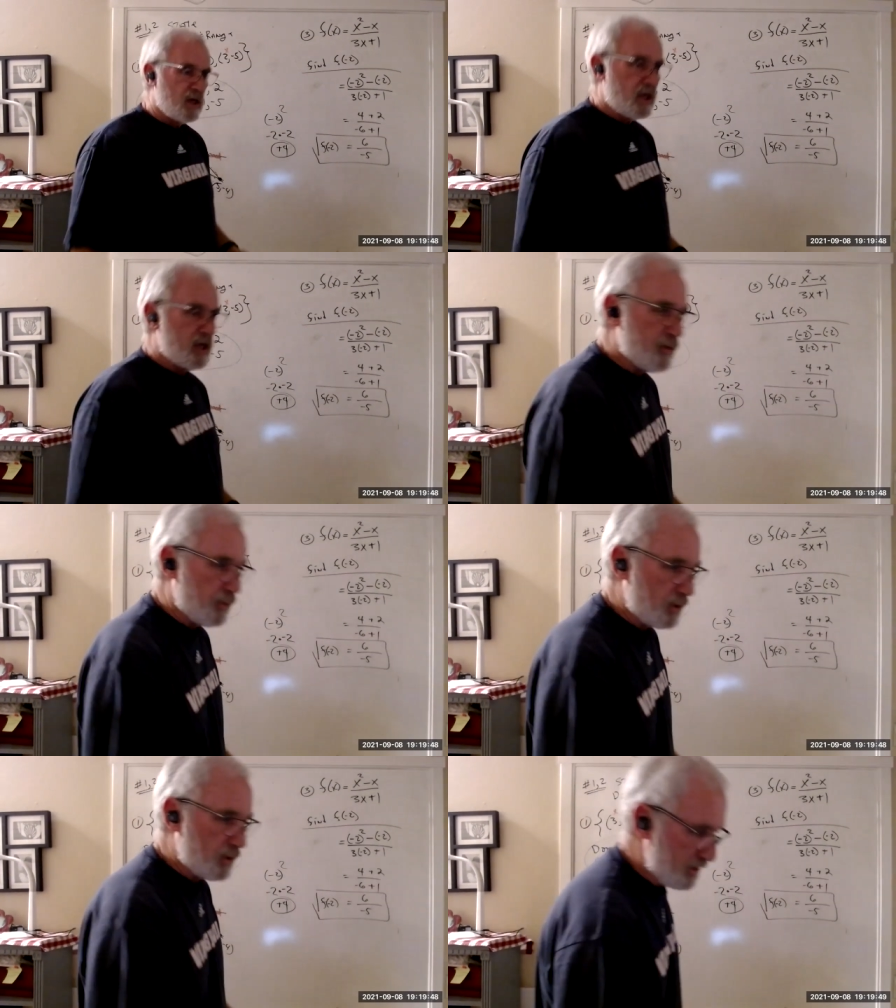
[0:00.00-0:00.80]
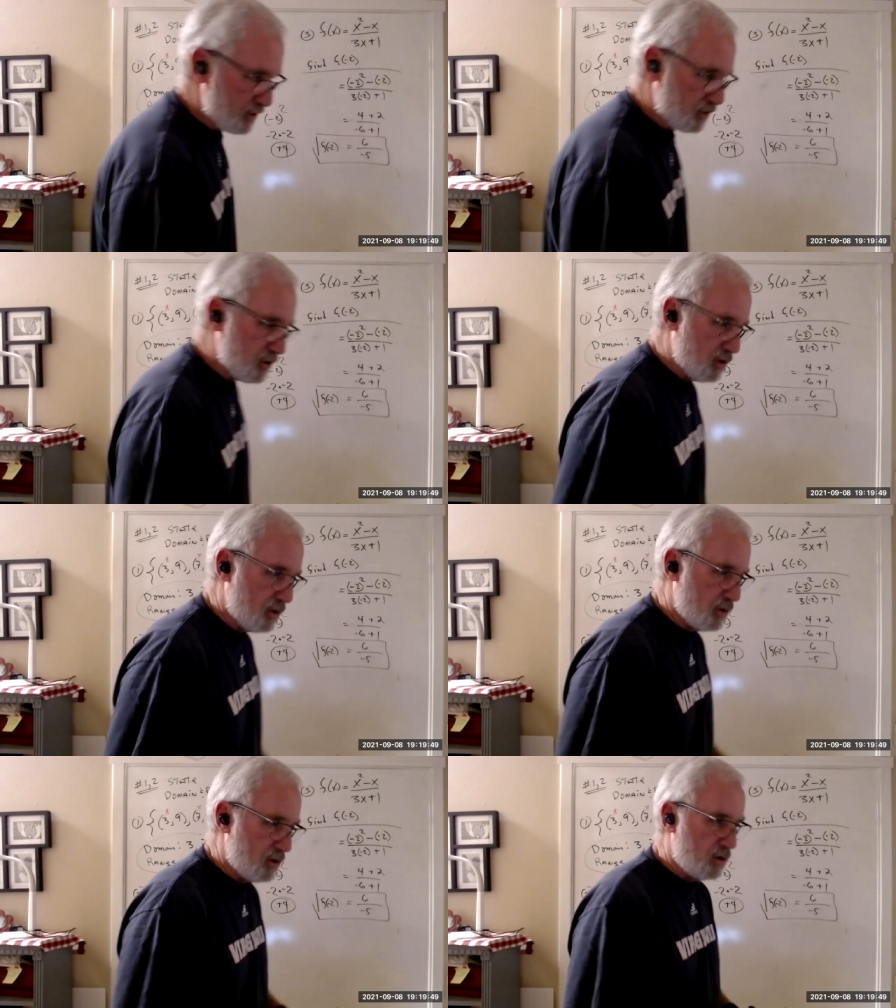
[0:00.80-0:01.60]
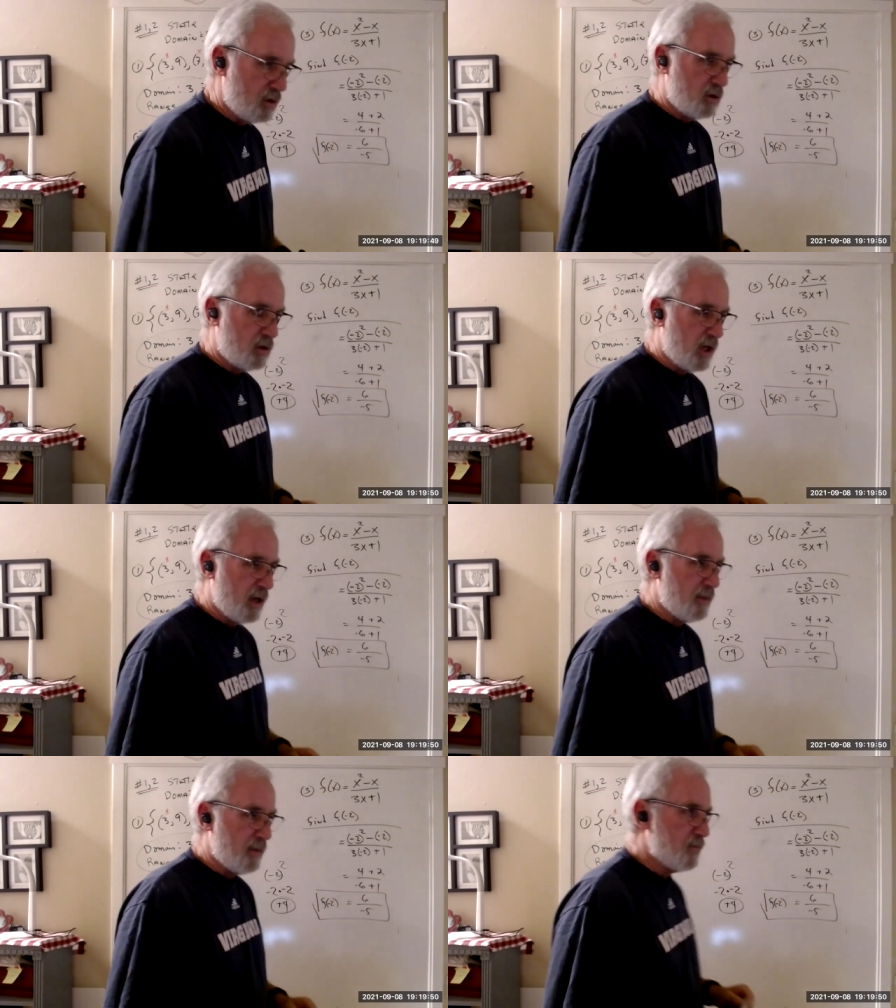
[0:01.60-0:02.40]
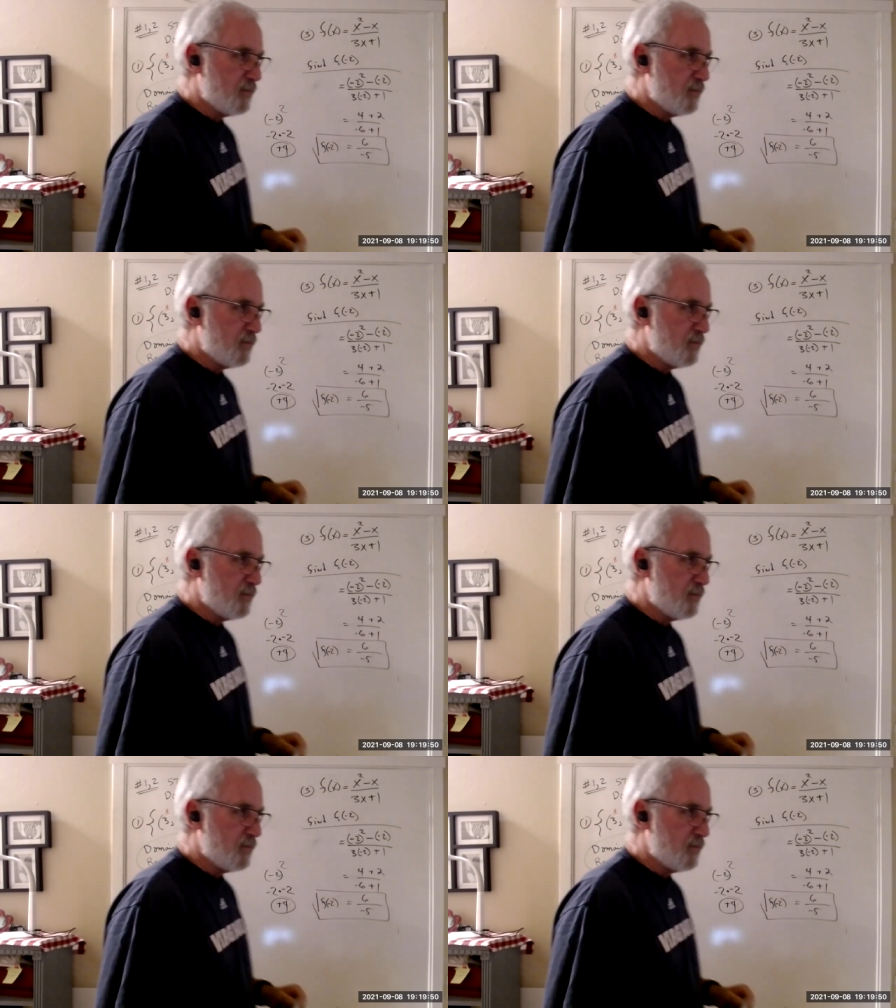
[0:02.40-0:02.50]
in other classes, okay?